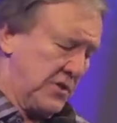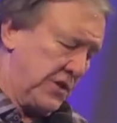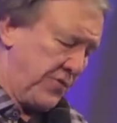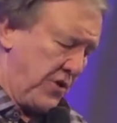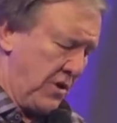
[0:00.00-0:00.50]

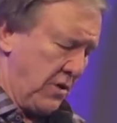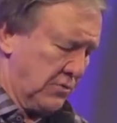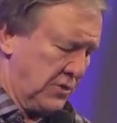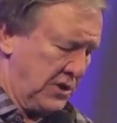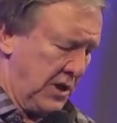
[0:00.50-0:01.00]
just for your
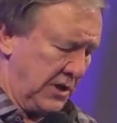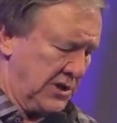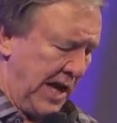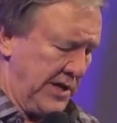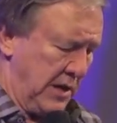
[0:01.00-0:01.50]
own little
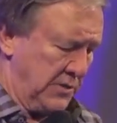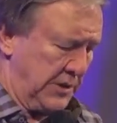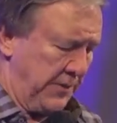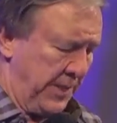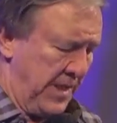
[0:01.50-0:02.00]
side notes.